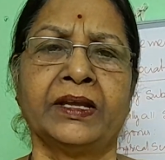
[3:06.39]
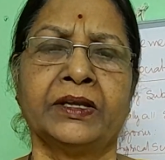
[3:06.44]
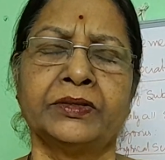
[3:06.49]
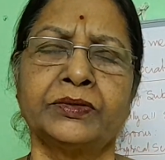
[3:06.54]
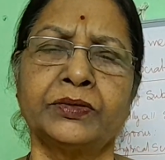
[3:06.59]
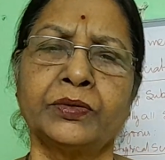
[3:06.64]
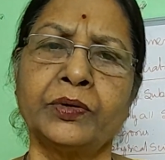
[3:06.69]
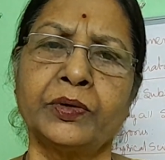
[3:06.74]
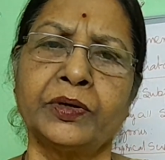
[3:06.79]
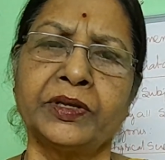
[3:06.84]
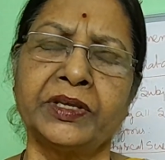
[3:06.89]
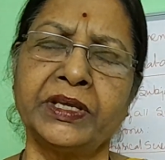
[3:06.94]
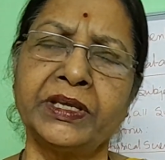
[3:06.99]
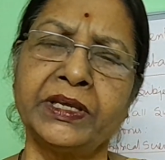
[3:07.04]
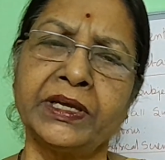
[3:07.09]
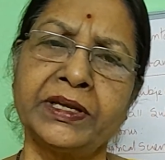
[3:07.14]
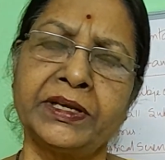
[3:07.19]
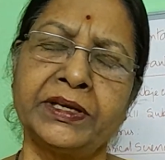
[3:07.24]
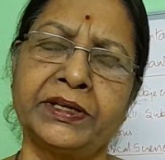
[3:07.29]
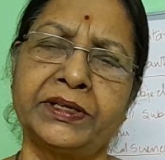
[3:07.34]
So
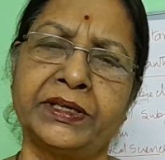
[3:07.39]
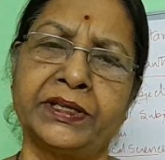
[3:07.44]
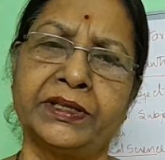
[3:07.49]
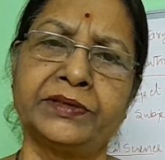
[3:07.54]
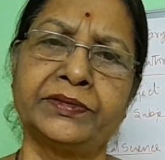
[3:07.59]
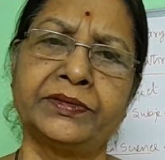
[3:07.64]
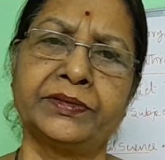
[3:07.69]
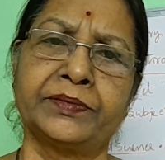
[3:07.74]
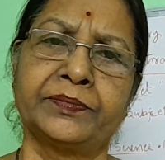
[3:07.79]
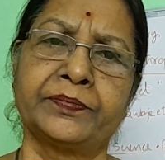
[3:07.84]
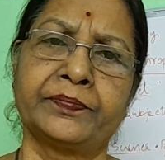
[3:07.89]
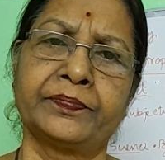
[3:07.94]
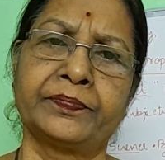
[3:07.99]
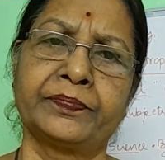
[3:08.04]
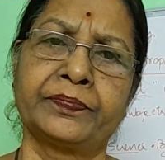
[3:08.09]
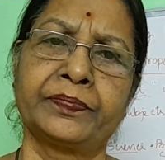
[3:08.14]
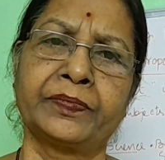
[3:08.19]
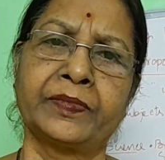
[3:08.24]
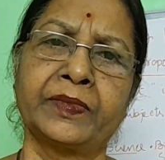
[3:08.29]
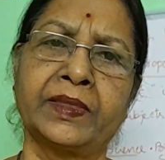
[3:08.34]
here it is,
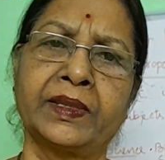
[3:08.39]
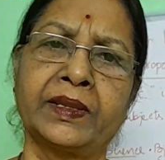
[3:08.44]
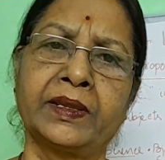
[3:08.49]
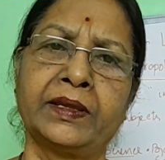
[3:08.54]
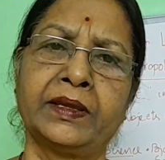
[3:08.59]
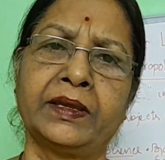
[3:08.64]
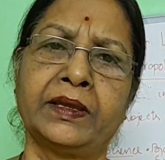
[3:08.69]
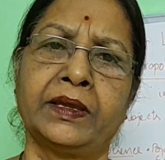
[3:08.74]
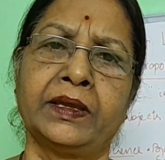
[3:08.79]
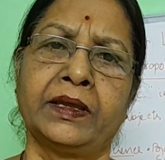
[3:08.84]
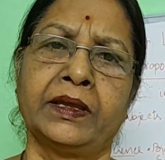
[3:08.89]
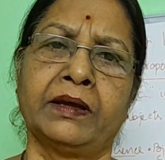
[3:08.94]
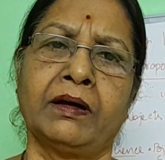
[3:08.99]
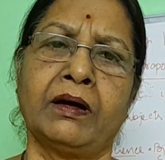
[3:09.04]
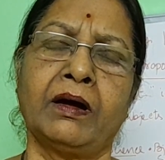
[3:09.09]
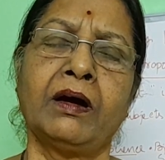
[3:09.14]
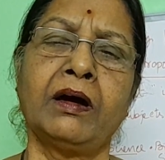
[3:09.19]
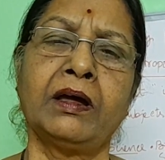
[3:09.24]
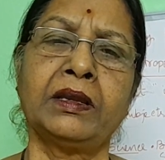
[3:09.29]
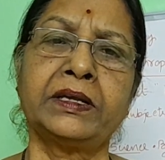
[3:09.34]

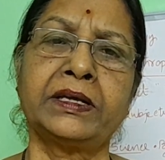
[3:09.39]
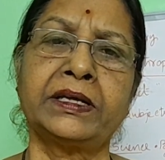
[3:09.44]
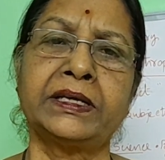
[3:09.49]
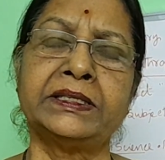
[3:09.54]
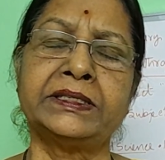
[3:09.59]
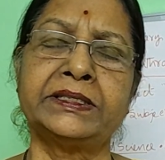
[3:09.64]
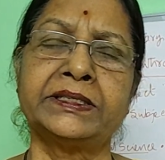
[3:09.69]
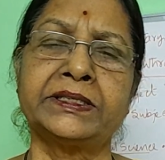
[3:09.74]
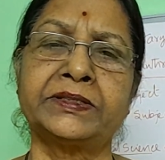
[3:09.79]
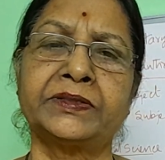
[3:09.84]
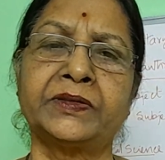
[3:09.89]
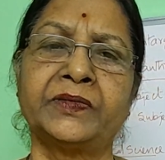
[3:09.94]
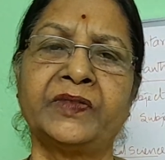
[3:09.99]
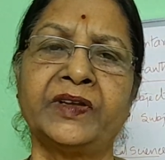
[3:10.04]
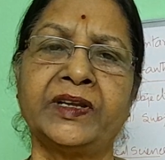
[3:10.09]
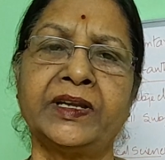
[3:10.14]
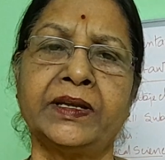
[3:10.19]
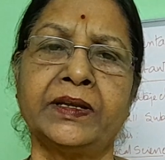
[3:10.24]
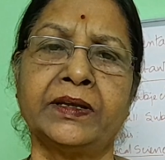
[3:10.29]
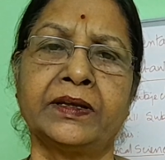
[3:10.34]
all cultures
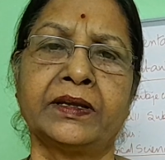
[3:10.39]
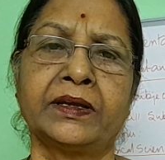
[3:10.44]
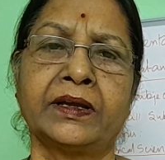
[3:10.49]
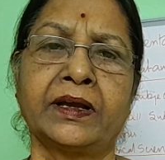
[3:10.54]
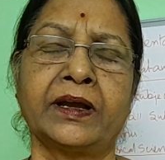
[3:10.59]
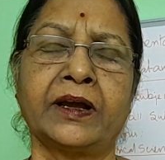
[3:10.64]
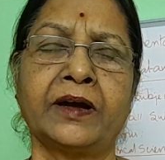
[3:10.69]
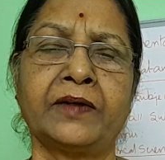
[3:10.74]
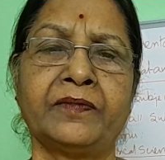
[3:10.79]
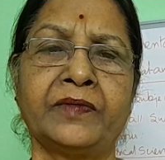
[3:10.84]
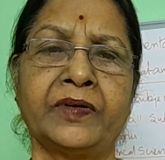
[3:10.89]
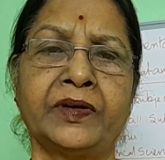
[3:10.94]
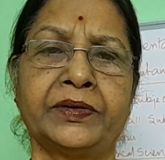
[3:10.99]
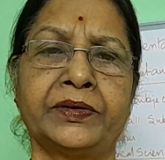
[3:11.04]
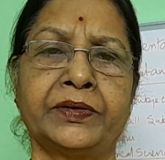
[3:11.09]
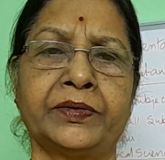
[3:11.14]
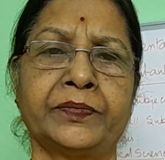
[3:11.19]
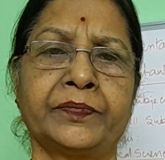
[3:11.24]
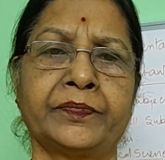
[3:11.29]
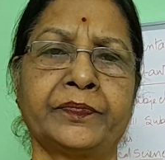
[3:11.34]
will
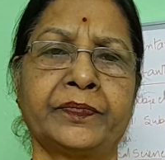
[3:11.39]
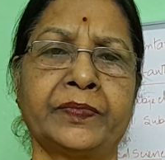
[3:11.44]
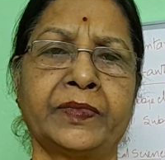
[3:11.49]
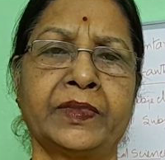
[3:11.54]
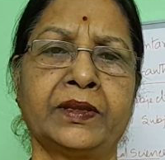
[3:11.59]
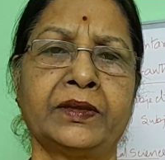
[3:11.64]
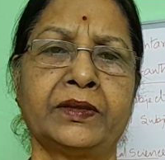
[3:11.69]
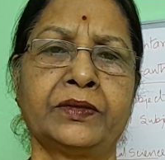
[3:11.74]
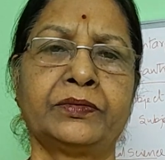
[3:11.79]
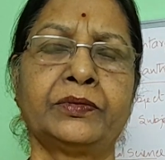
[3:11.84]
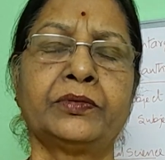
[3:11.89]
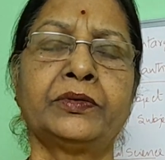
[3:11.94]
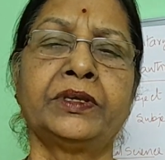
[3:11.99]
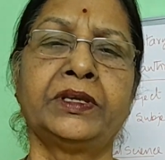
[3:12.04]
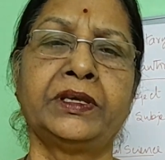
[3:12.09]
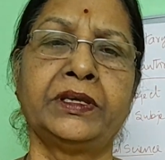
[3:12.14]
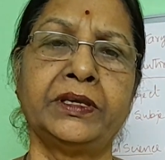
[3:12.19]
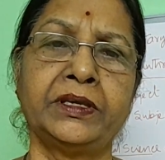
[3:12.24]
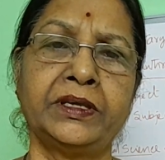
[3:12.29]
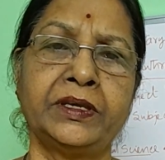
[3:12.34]
covered. So
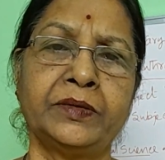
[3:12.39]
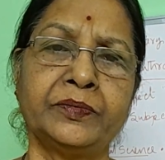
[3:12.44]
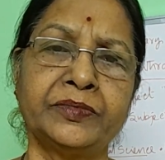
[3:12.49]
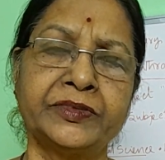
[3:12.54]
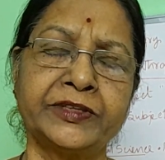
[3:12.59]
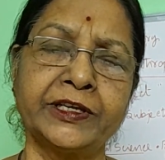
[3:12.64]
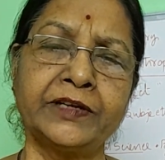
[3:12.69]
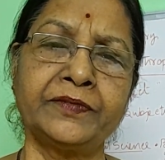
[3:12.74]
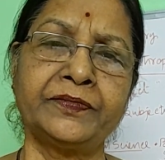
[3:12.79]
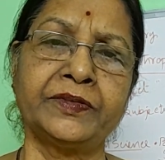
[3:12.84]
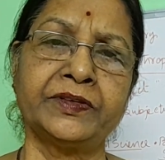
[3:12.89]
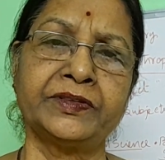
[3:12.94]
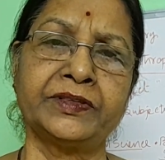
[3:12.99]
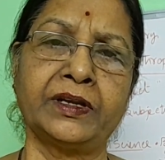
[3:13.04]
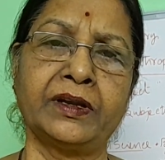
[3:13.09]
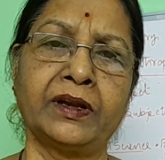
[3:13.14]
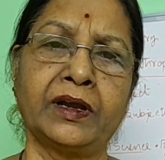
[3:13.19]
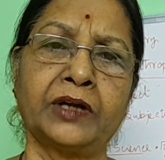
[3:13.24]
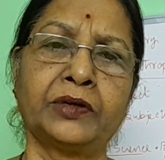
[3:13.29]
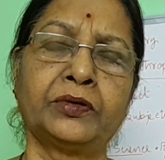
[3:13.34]
he himself is
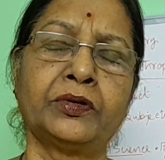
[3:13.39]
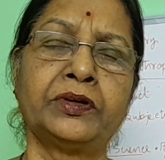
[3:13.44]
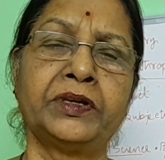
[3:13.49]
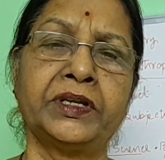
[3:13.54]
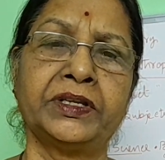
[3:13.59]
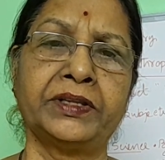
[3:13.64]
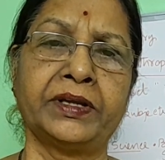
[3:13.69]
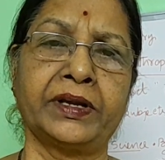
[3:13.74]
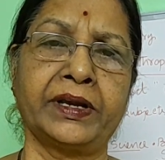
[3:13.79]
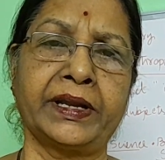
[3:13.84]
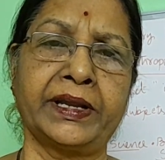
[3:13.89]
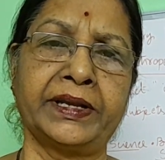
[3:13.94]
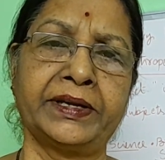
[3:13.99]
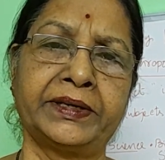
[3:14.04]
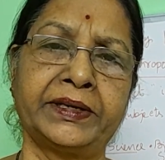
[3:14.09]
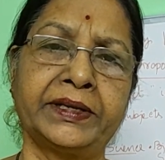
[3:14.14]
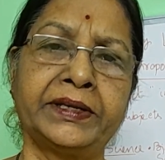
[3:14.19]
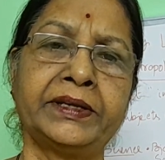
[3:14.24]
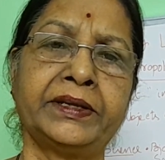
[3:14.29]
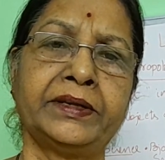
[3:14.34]
not only the
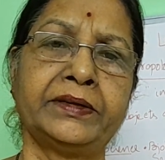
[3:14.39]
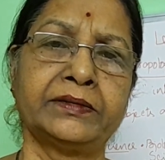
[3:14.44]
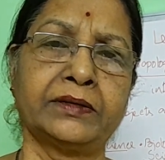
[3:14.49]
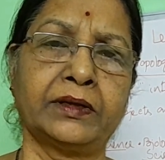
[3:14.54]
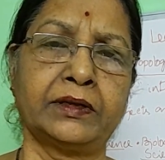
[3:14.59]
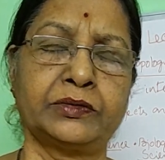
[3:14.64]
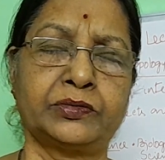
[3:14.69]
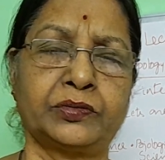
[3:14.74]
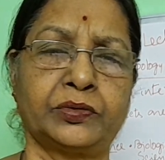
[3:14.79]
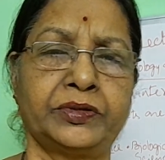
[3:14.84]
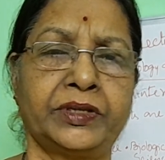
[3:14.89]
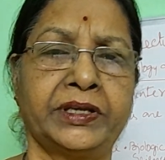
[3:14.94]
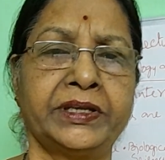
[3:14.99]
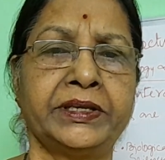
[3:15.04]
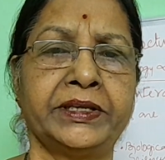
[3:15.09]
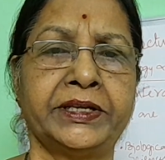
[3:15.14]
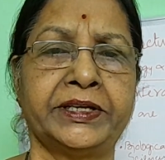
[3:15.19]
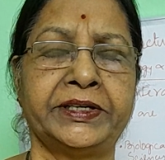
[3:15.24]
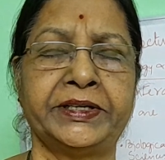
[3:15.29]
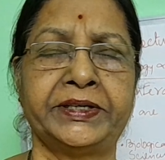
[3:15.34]
writer, he is also the
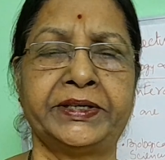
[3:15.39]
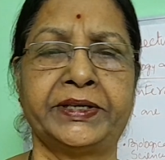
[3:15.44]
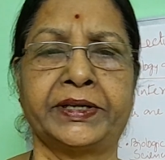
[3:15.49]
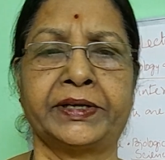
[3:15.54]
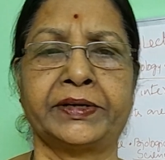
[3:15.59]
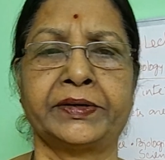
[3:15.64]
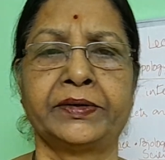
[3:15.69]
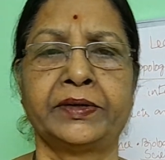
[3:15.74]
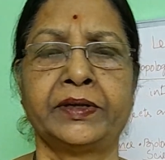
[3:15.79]
editor.